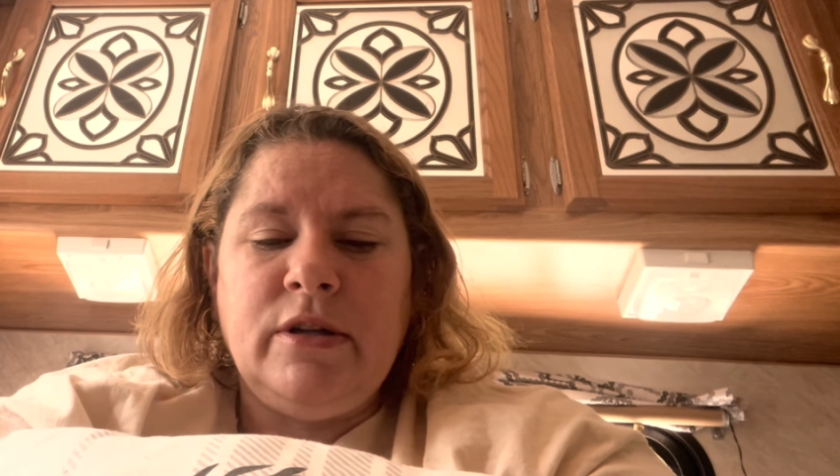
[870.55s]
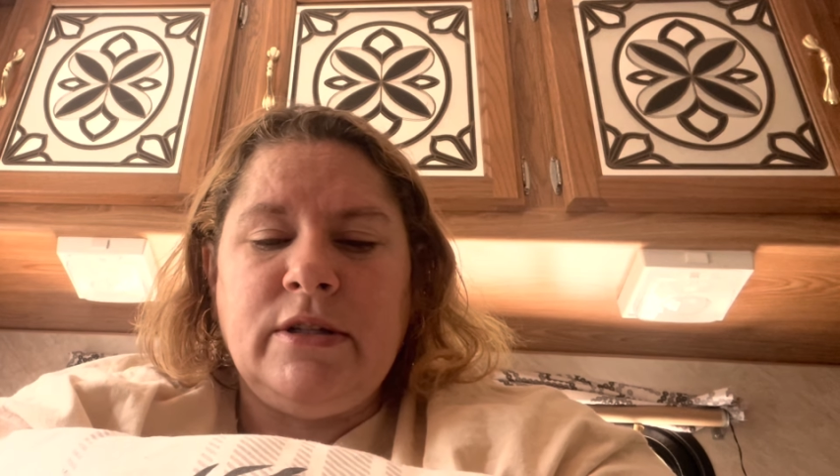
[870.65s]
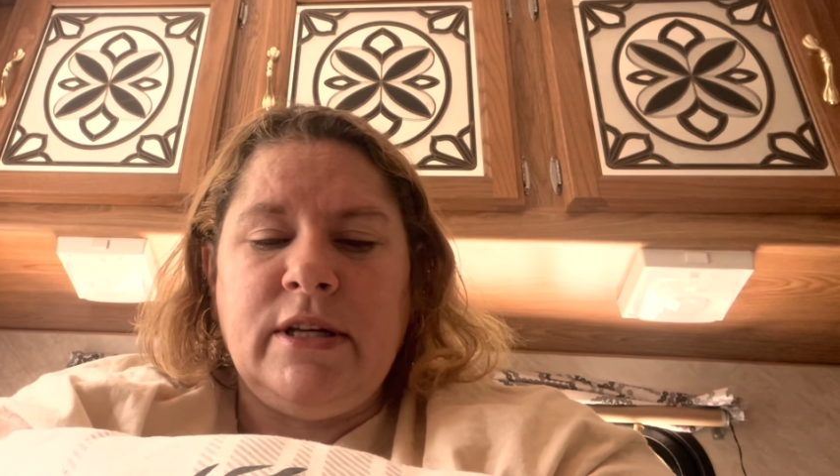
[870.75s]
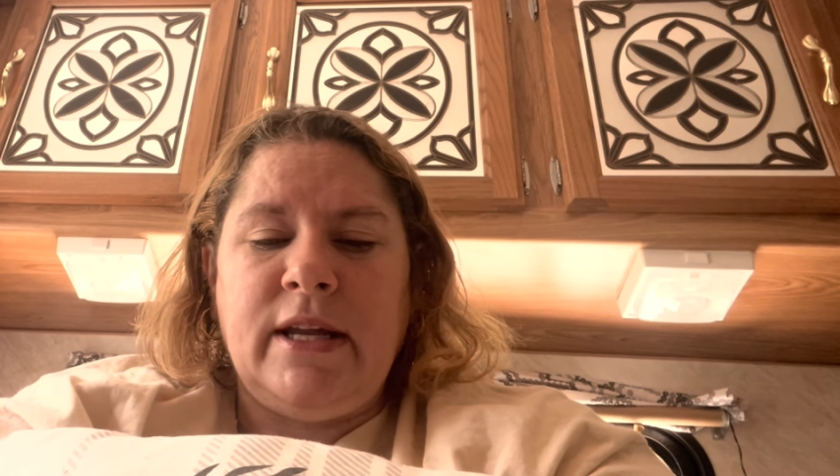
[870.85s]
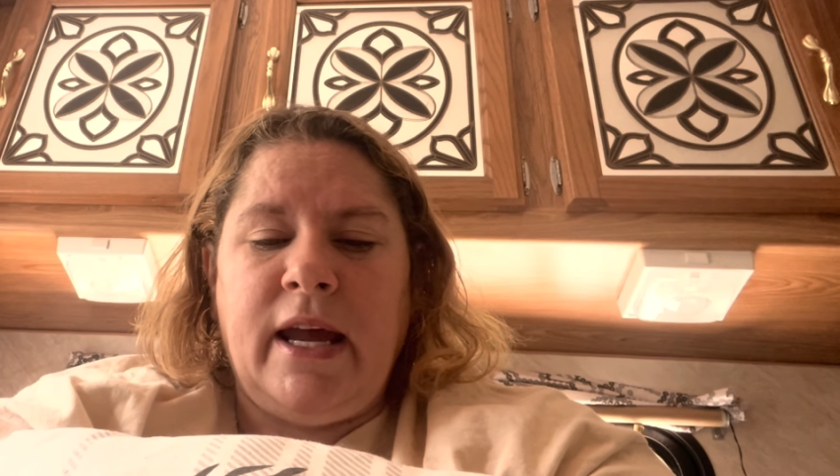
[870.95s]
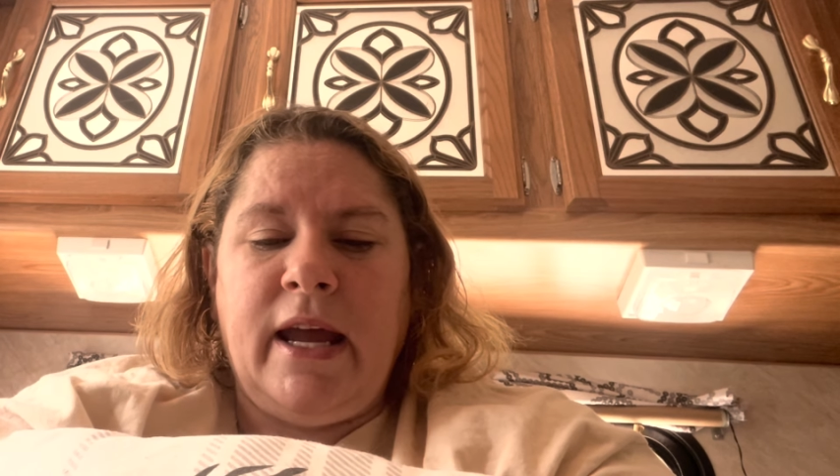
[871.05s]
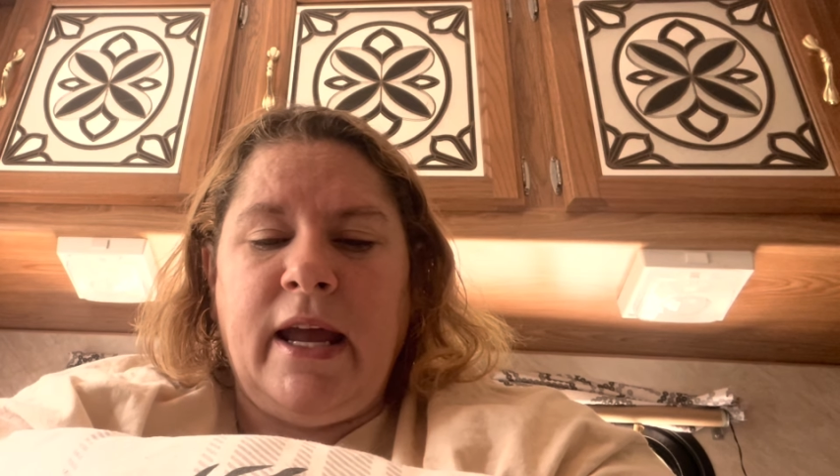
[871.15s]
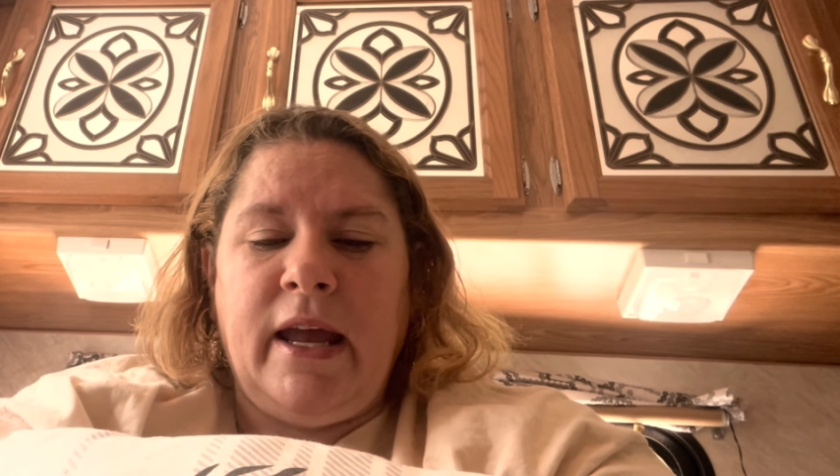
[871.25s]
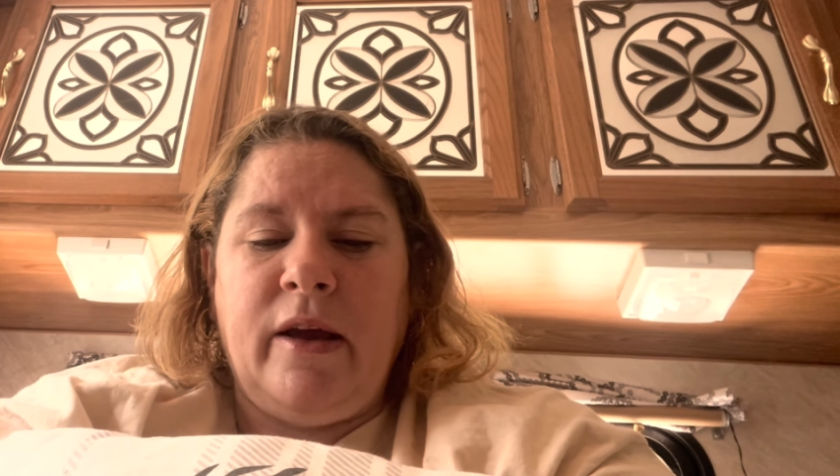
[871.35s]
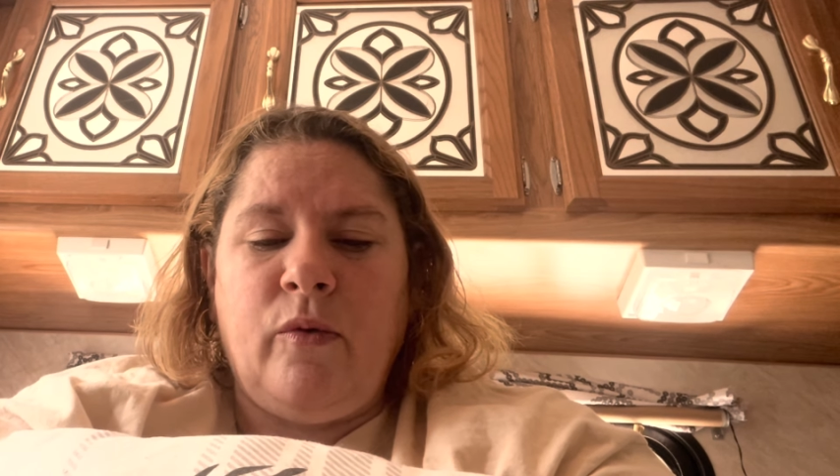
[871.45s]

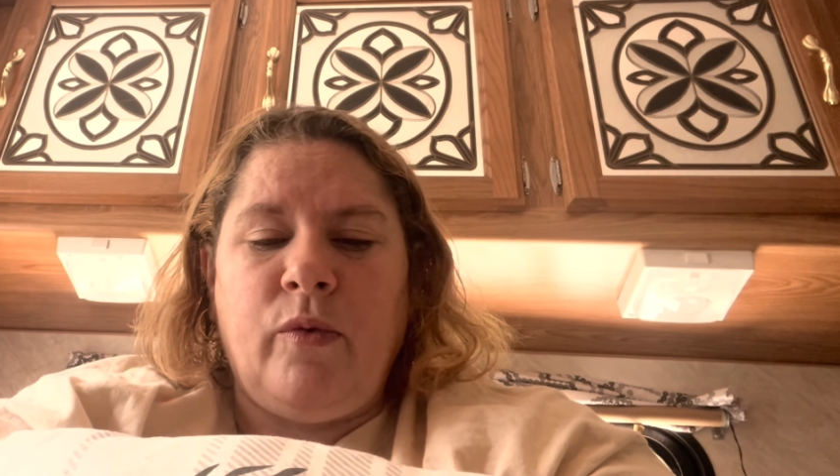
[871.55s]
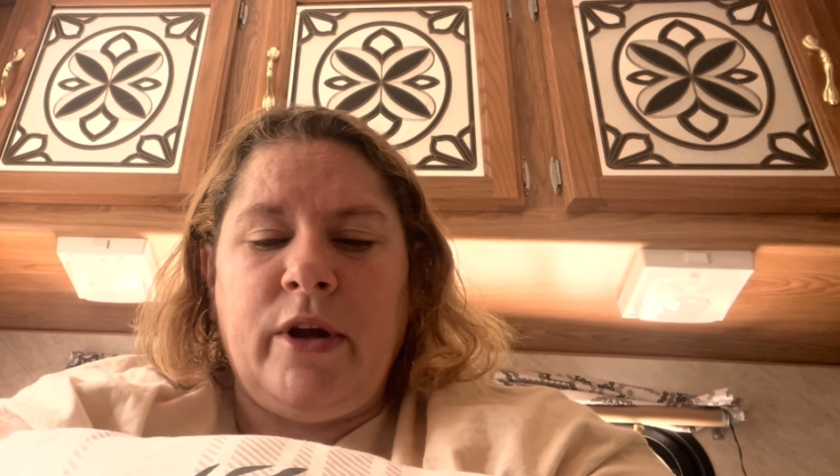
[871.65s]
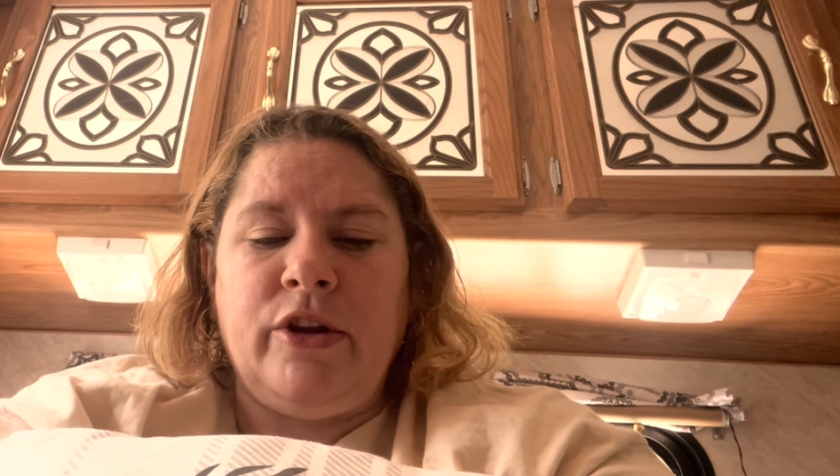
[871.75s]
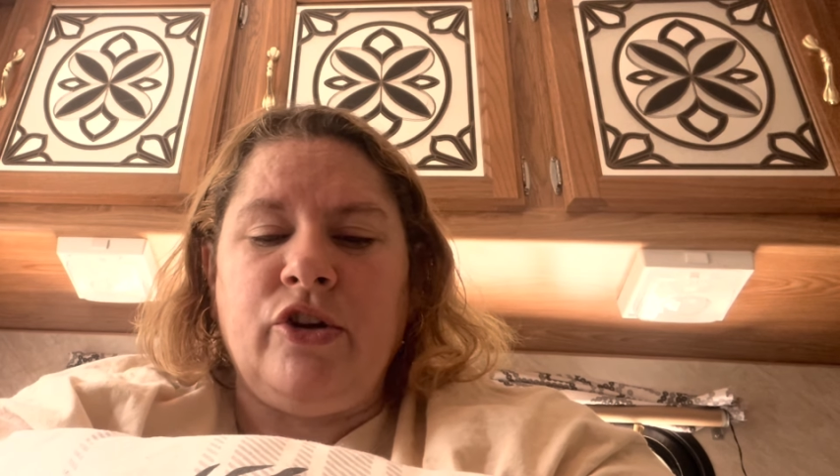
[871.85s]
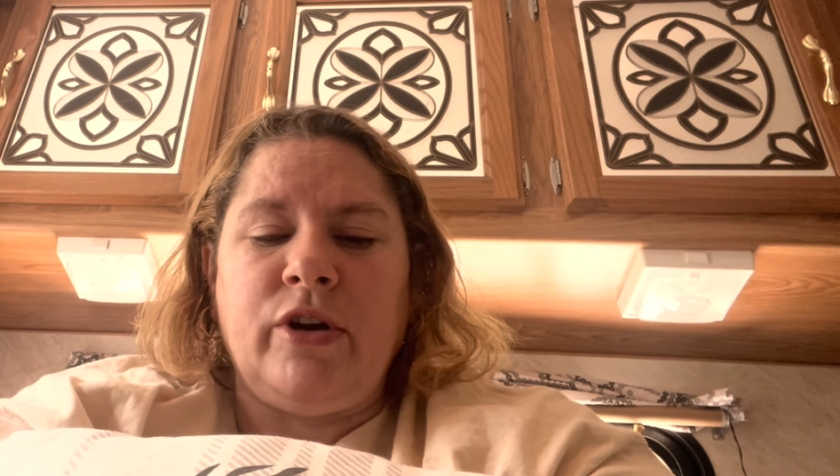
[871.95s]
today, when you're